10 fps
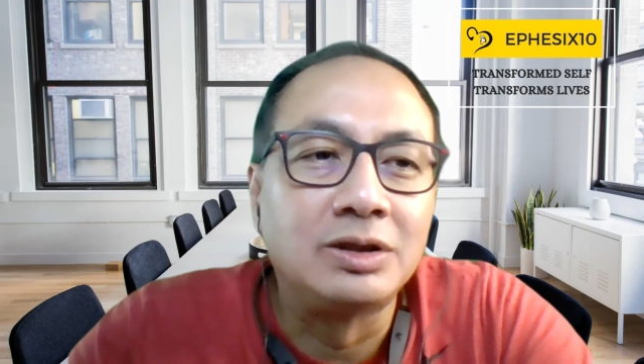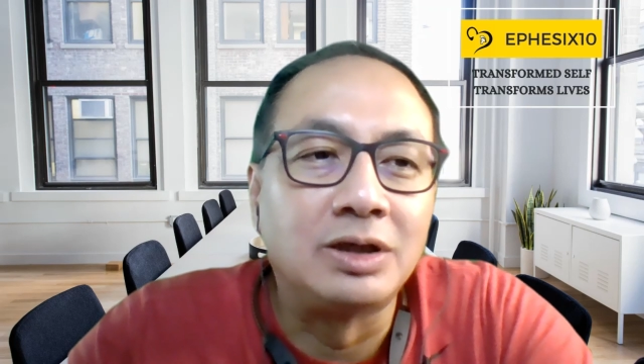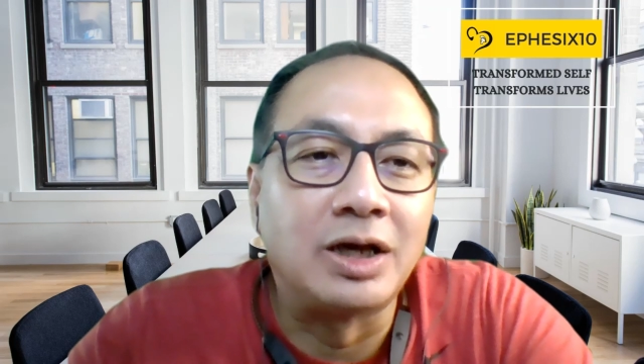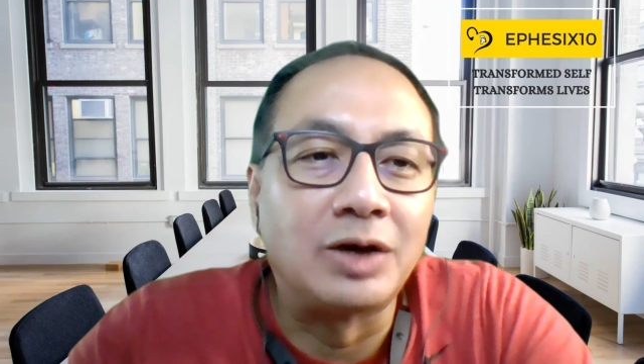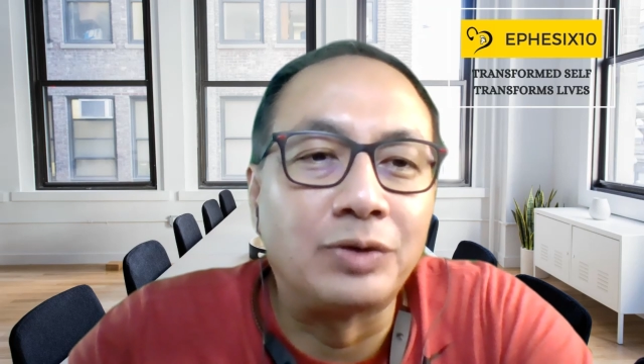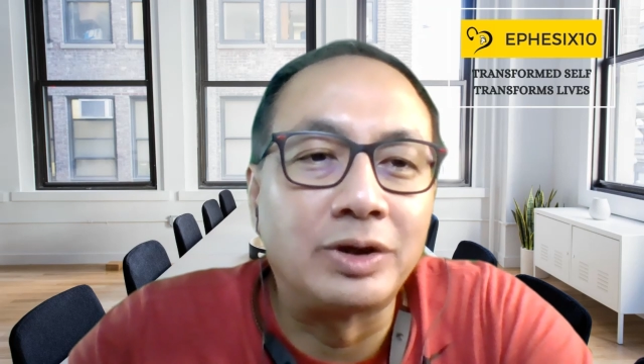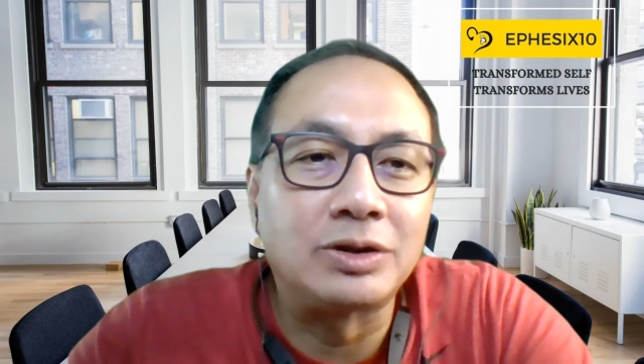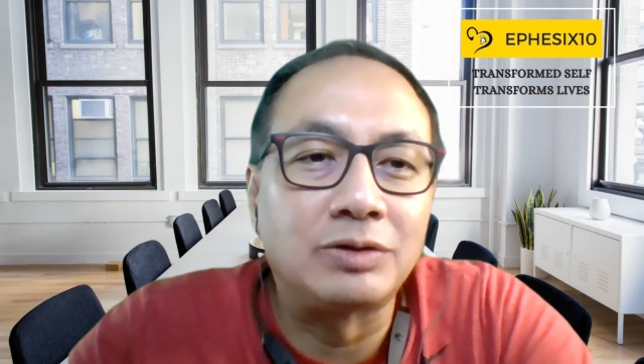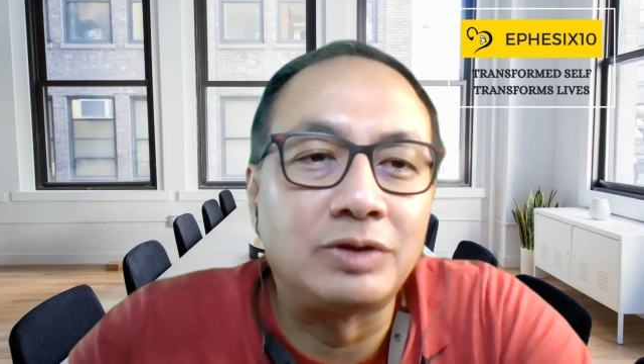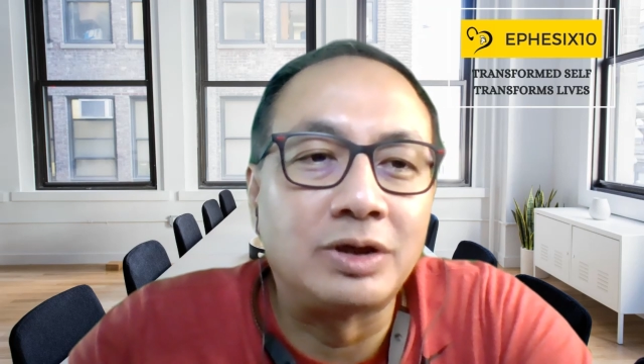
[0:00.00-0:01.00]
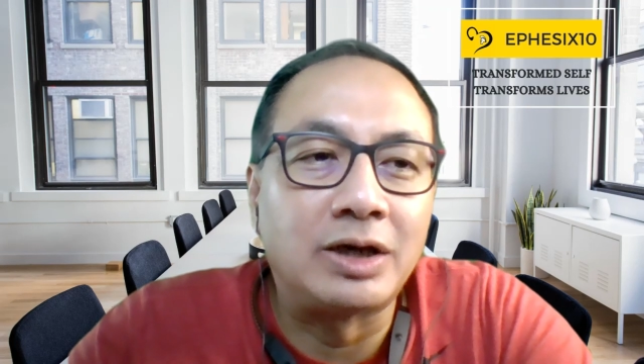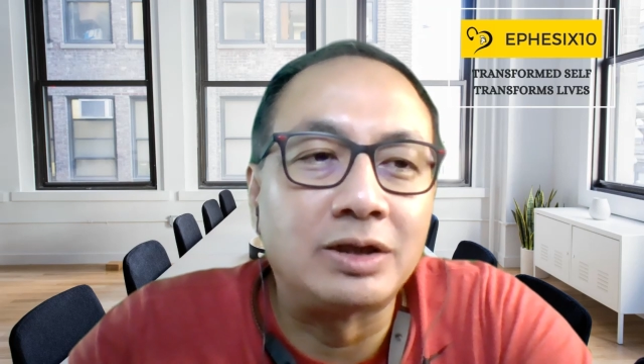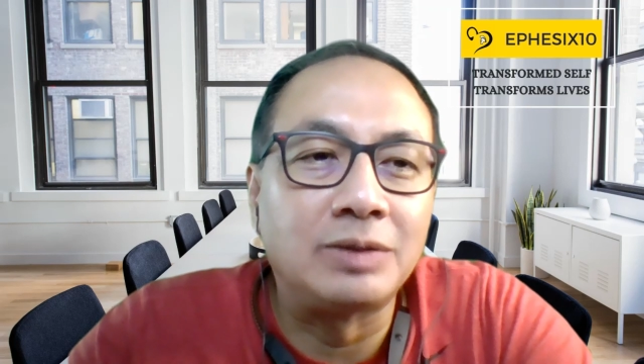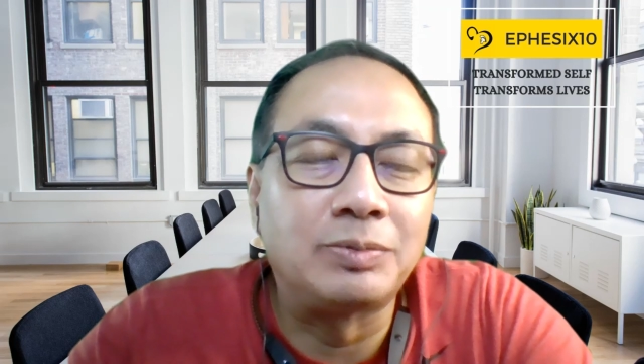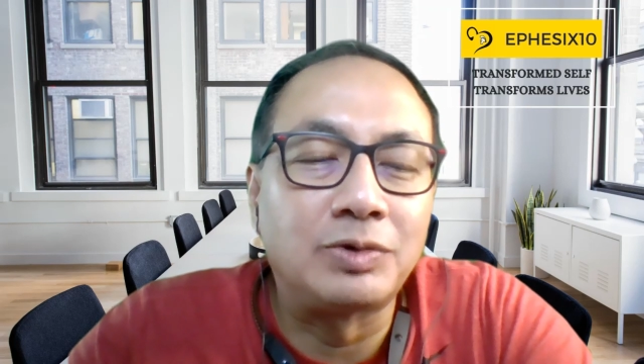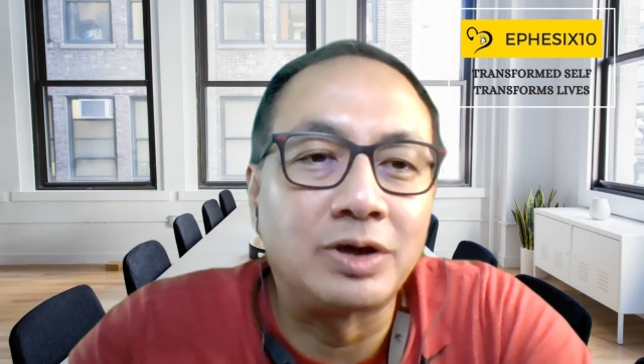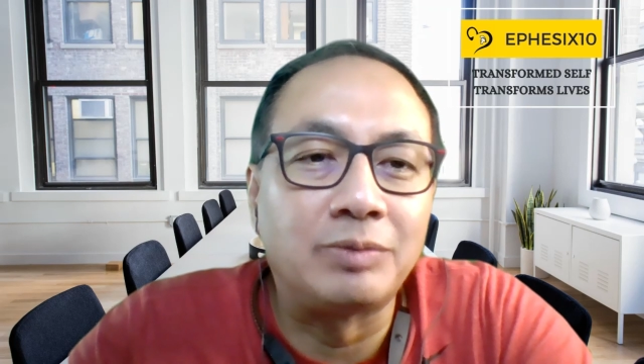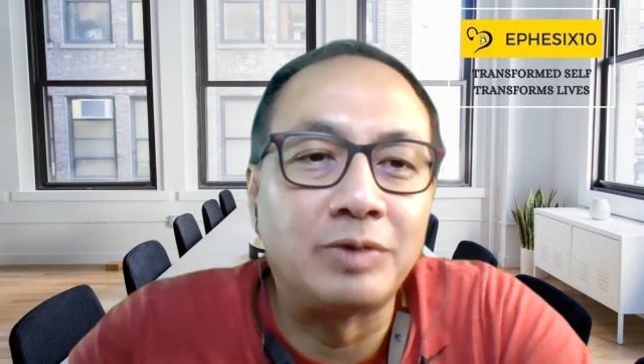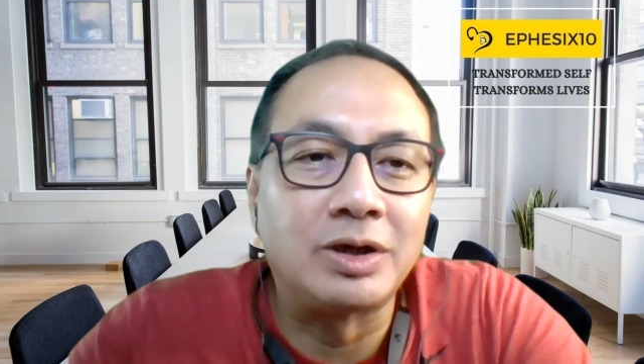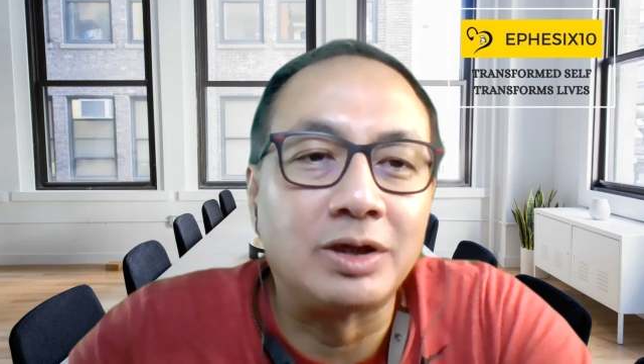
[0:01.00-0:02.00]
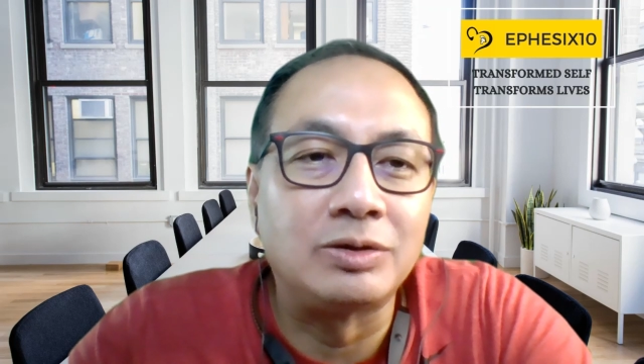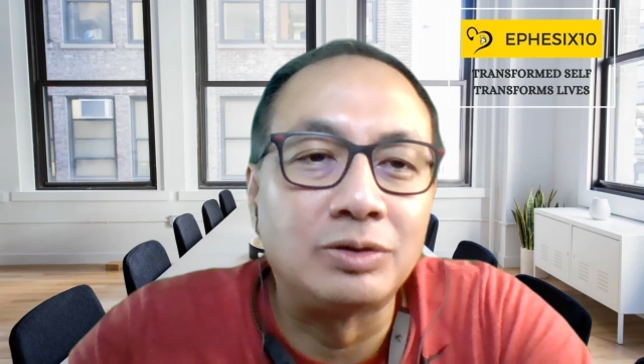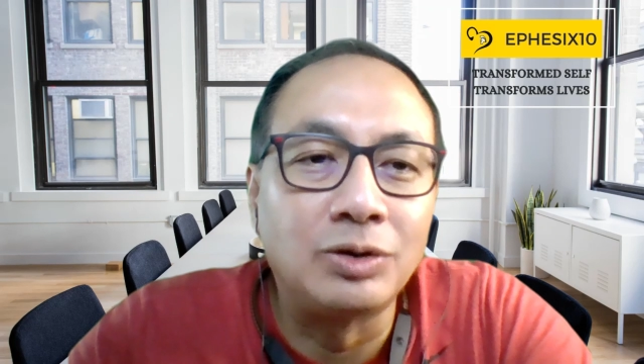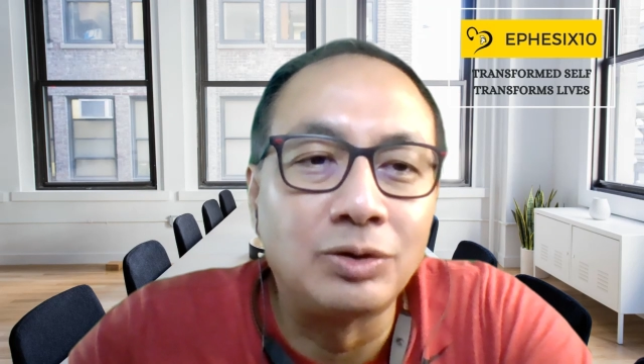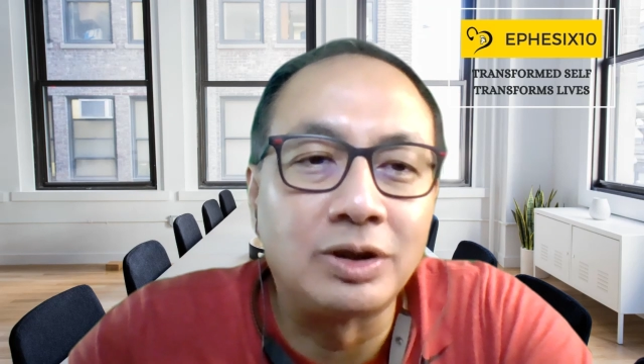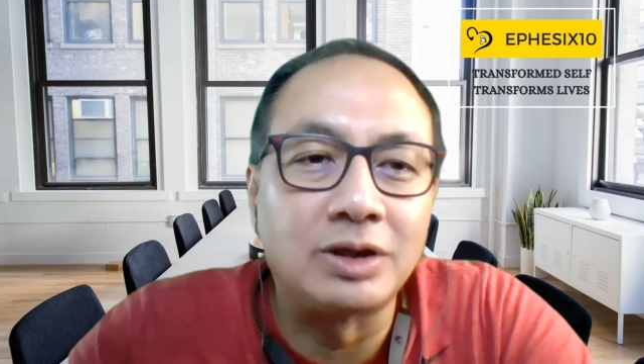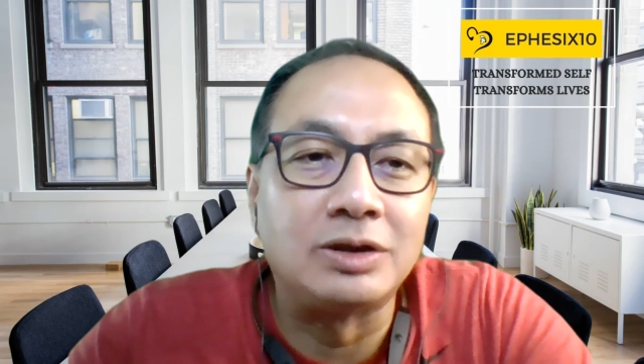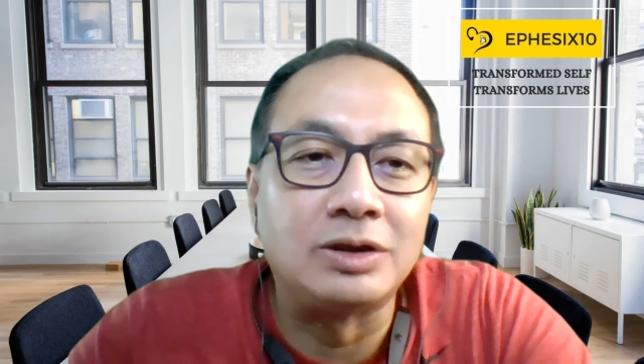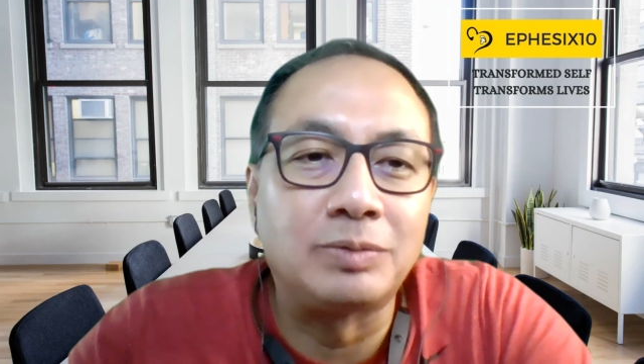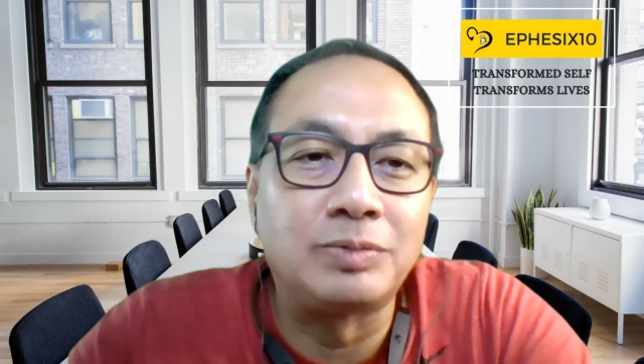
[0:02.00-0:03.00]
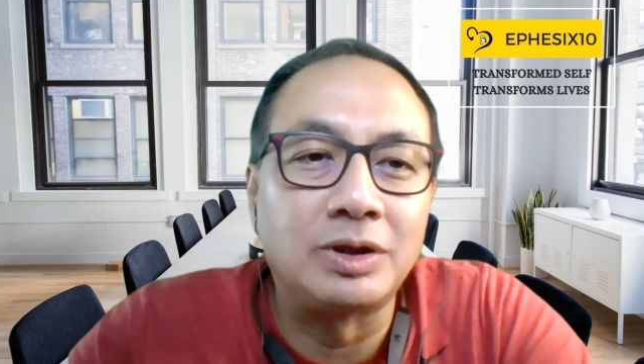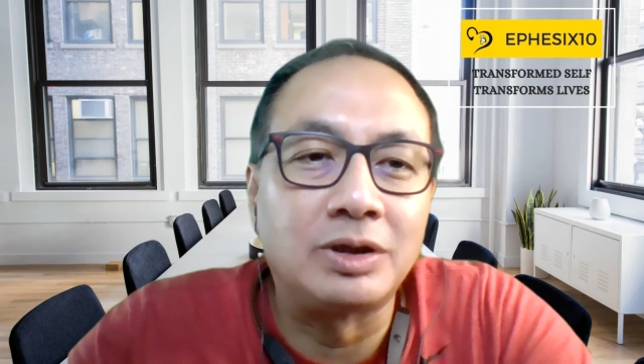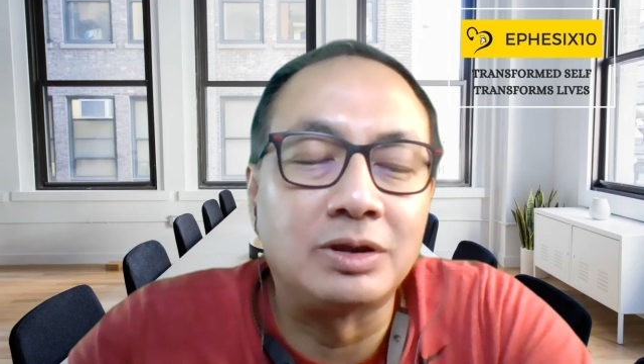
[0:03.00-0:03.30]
the language of the IT programming that you know that the job